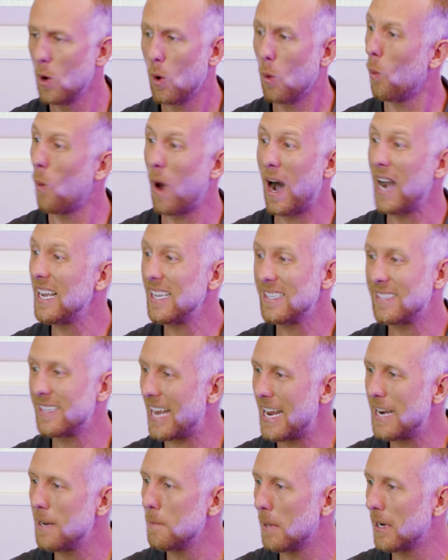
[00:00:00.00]
Why hasn't
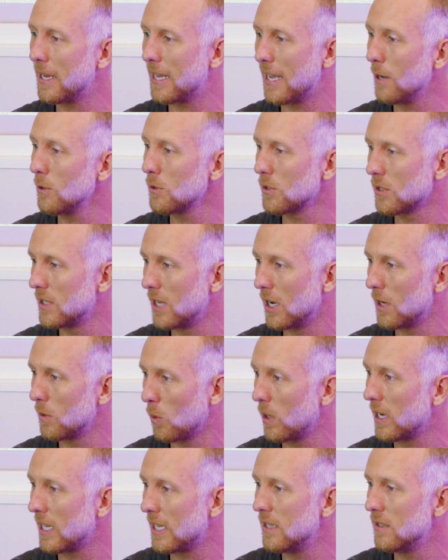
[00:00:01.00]
anybody else done
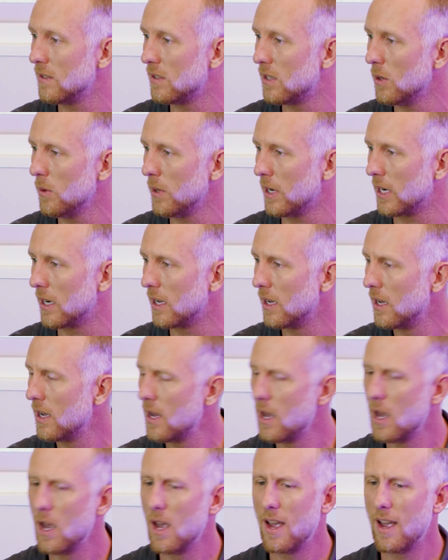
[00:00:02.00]
what he's doing?
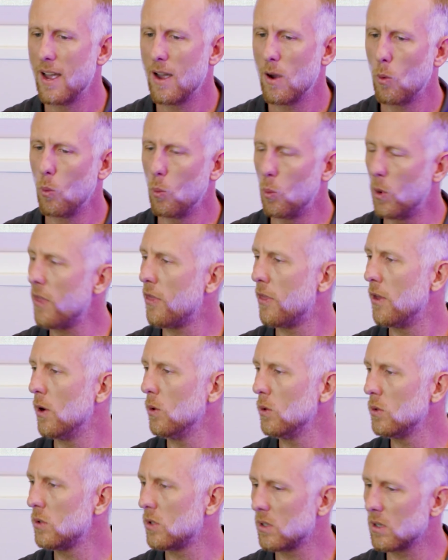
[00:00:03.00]
With
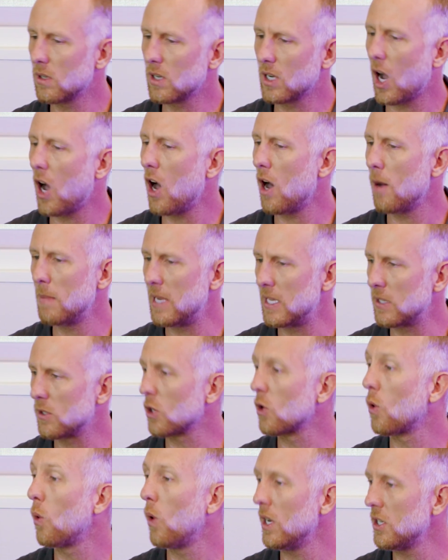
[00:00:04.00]
those comments or
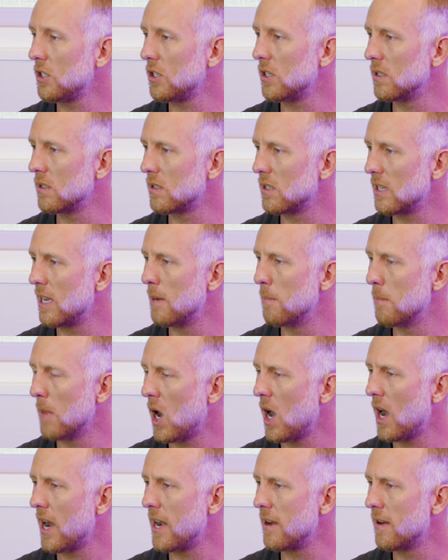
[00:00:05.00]
questions in
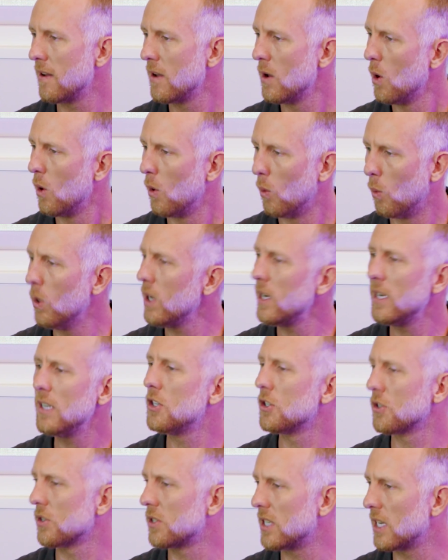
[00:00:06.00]
mind, what is
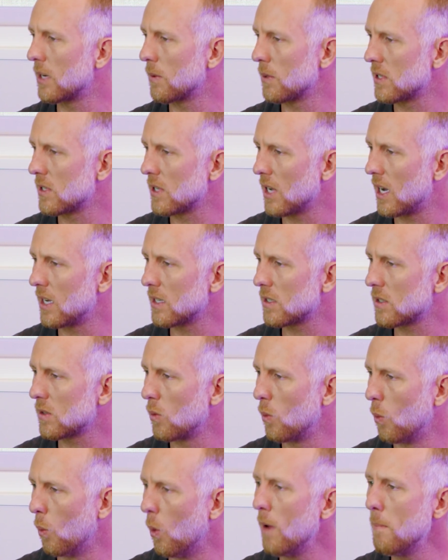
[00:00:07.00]
your secret sauce?
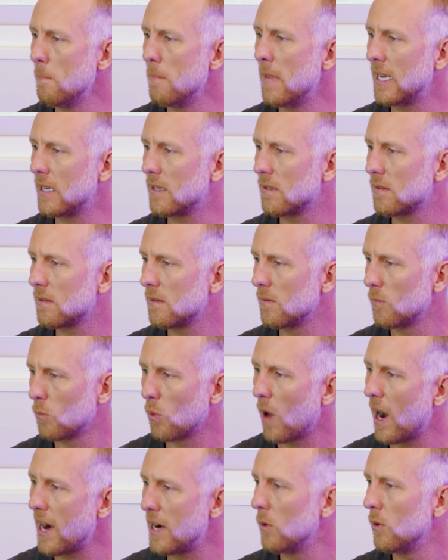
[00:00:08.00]
What makes
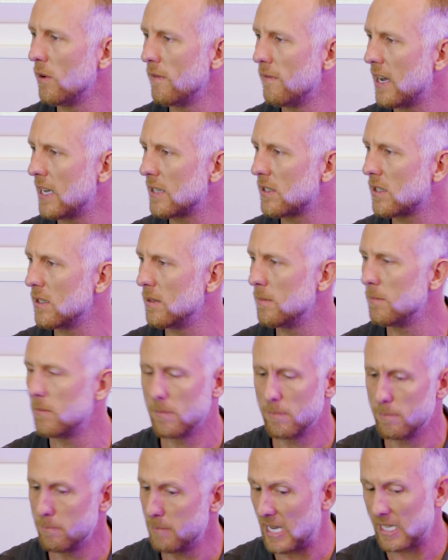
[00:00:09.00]
Rhino
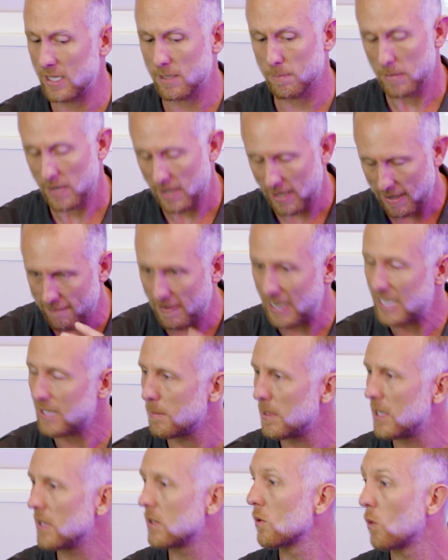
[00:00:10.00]

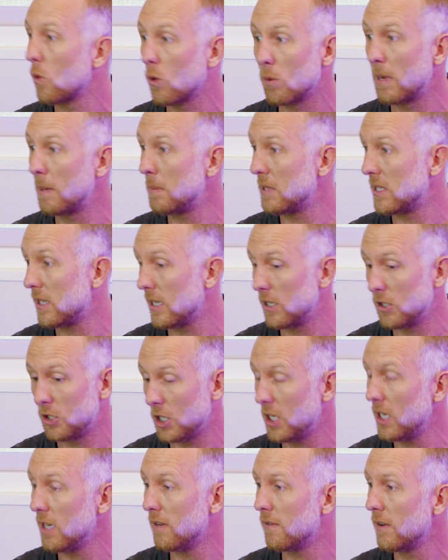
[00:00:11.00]
Investments, or maybe
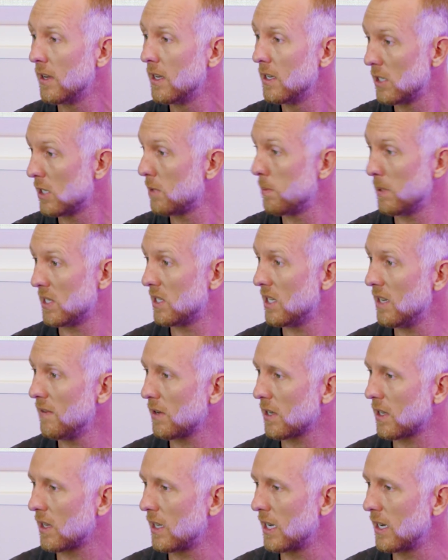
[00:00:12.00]
Sanjiv
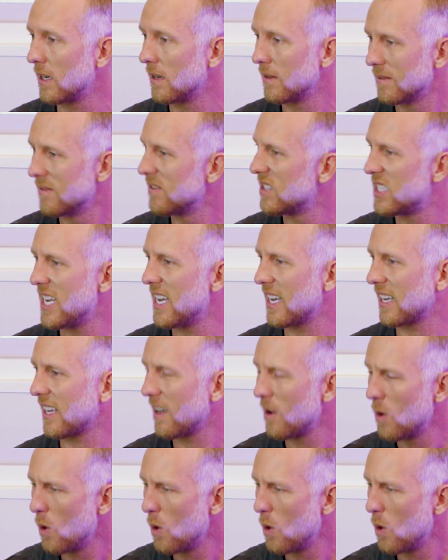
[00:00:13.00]
specifically, tick?